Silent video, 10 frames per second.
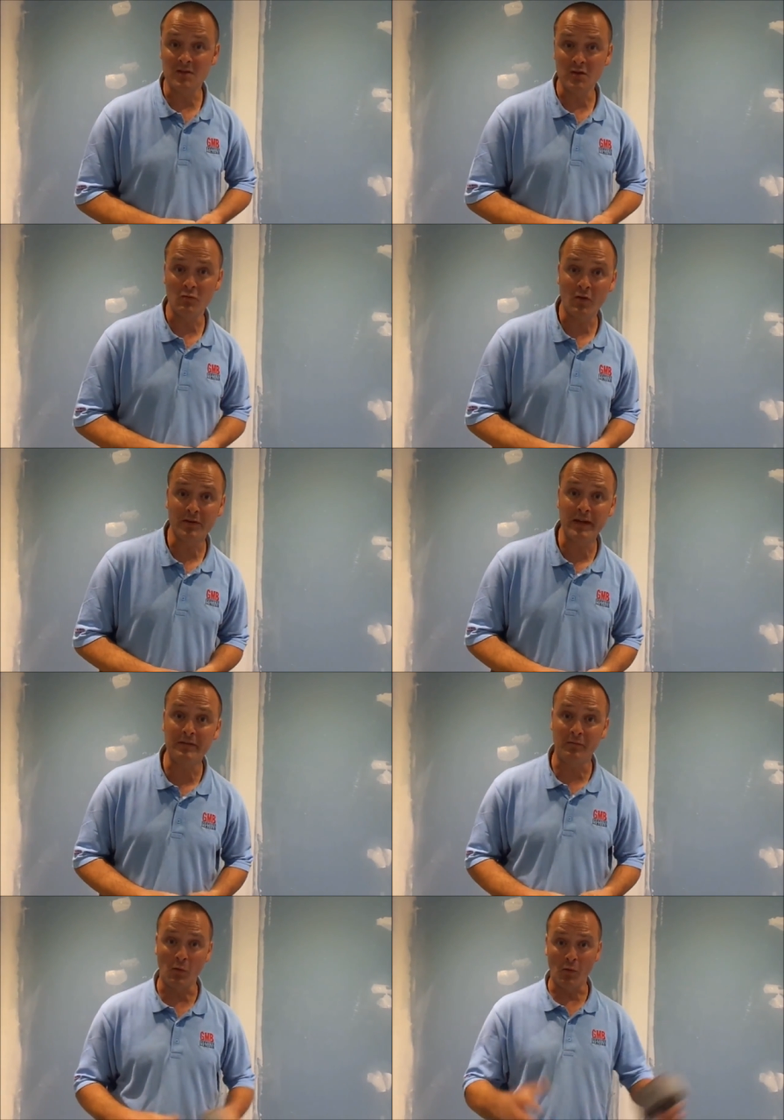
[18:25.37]
to you,
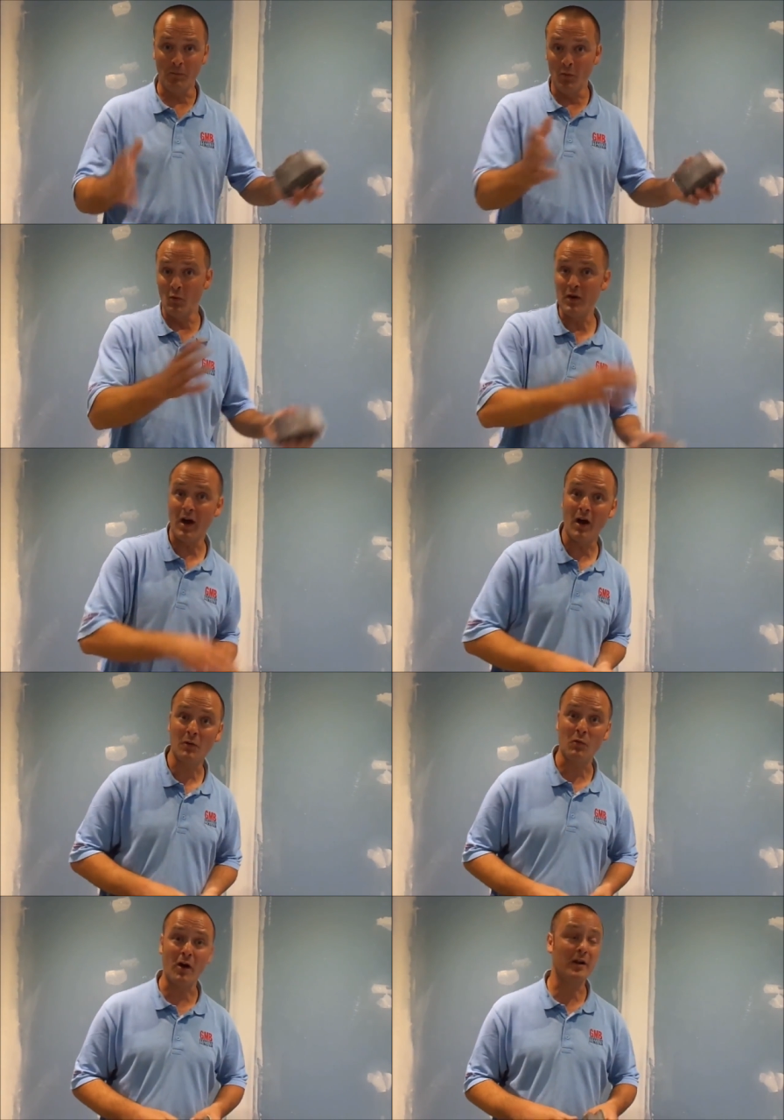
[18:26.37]
Rodney, for all your
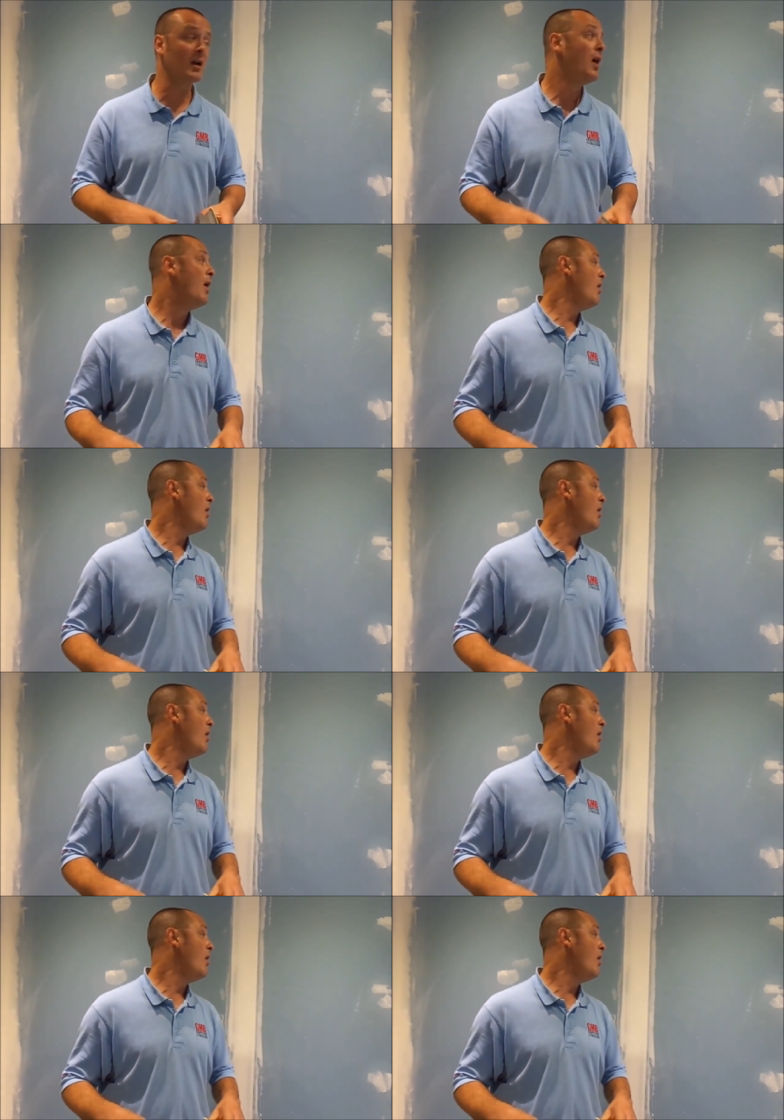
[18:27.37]
hard work.